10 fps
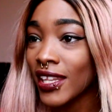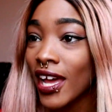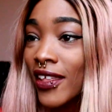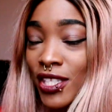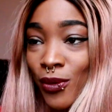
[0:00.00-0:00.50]

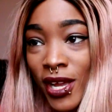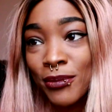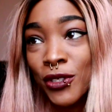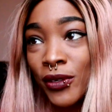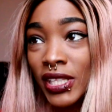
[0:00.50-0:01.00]
That's why
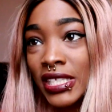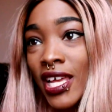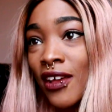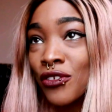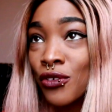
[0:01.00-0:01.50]
I'm doing this.
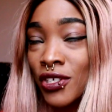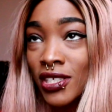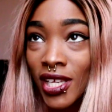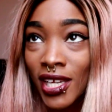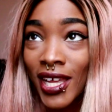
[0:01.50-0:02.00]
I have social
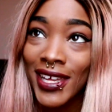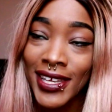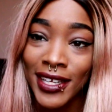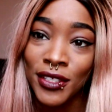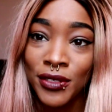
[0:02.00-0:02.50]
anxiety. I
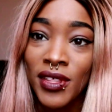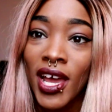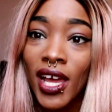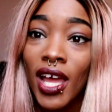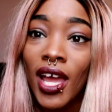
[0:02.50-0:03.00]
can't do
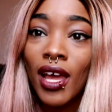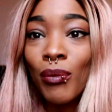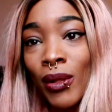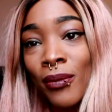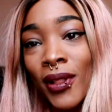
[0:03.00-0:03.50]
that.
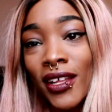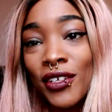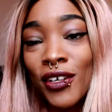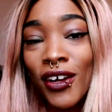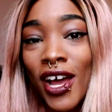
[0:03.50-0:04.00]
Blah, blah, blah.
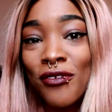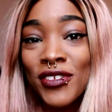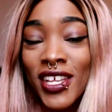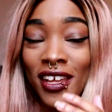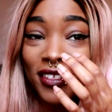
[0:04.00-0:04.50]
You know, I've
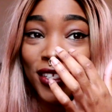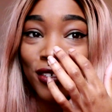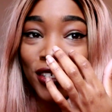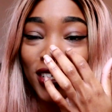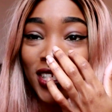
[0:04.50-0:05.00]
said
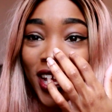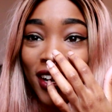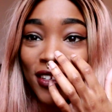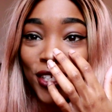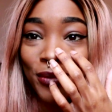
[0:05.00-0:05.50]
social
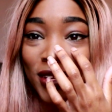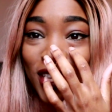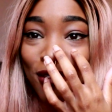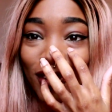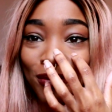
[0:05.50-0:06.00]
anxiety so many
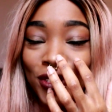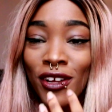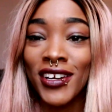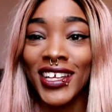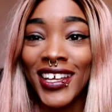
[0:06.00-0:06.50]
times, I'm
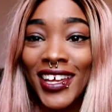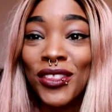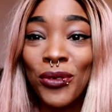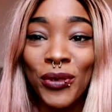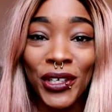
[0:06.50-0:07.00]
starting to
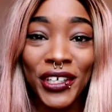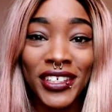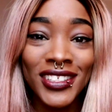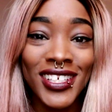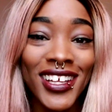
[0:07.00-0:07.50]
hate the words.